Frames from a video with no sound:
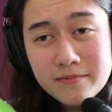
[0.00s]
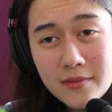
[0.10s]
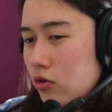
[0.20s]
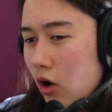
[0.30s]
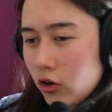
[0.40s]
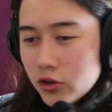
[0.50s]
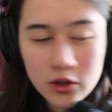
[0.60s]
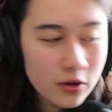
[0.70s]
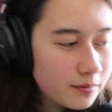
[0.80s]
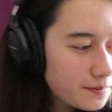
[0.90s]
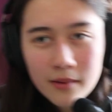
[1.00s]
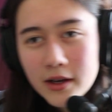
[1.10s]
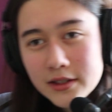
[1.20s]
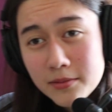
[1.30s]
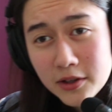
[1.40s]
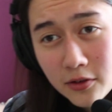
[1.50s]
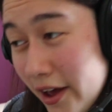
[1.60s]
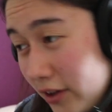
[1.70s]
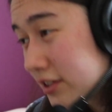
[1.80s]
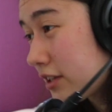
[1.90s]
Ooh, also, I bought something
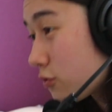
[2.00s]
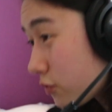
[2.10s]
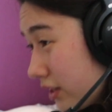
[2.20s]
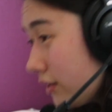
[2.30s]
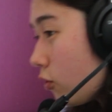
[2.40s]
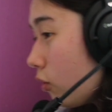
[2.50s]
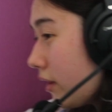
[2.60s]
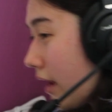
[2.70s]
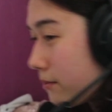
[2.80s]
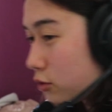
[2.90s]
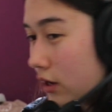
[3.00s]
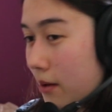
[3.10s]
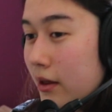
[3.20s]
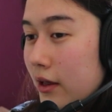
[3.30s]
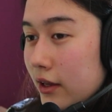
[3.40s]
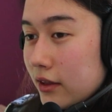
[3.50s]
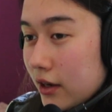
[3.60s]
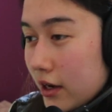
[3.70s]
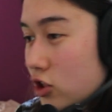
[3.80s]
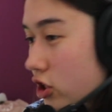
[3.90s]
else that's really cool in Amsterdam that
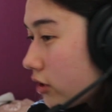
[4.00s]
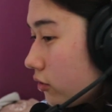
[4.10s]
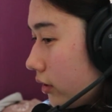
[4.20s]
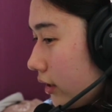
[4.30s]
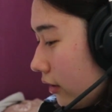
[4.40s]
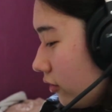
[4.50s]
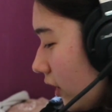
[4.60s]
I genuinely can't